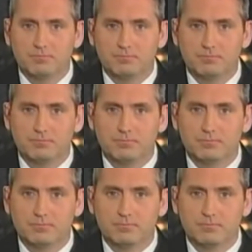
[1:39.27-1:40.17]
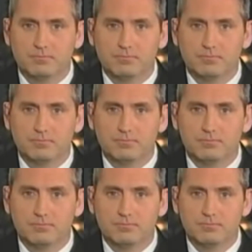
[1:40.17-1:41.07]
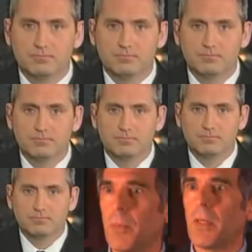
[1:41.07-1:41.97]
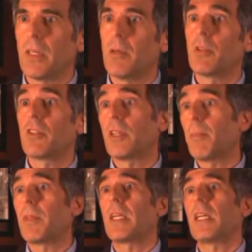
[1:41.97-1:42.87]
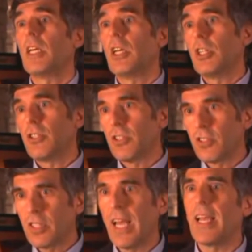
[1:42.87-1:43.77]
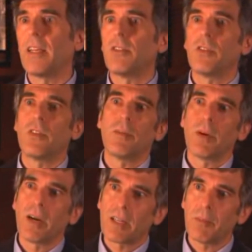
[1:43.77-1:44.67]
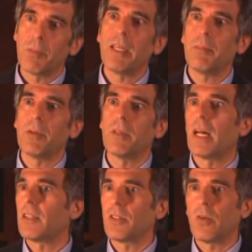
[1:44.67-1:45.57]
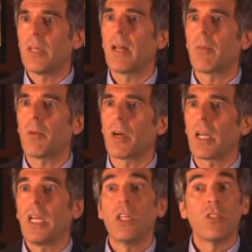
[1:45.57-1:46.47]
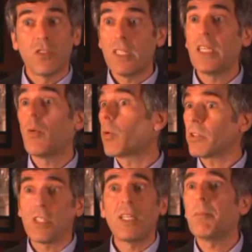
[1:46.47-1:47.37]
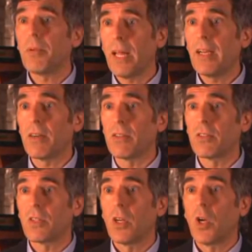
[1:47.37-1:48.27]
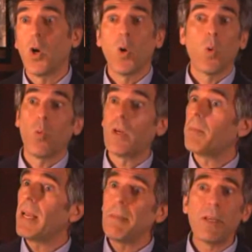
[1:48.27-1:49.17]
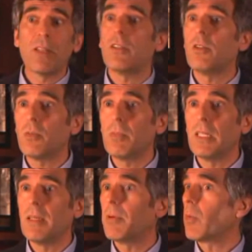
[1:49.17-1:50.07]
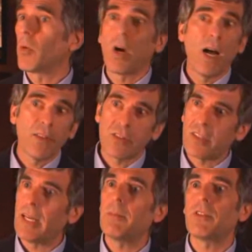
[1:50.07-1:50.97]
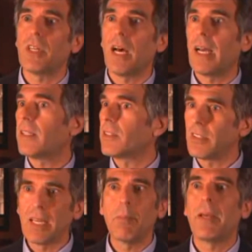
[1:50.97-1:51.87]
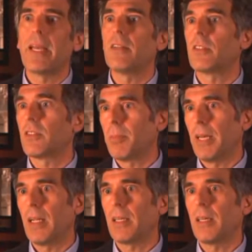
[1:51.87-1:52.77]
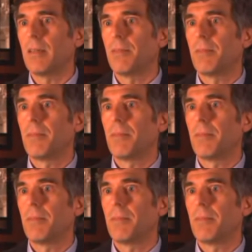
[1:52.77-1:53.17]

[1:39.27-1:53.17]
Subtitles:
It wasn't even something to hide ultimately. It was something to say to the American people on his own network, see, we're team players. We may be the news media, but we're on the same side and the same page as the Pentagon.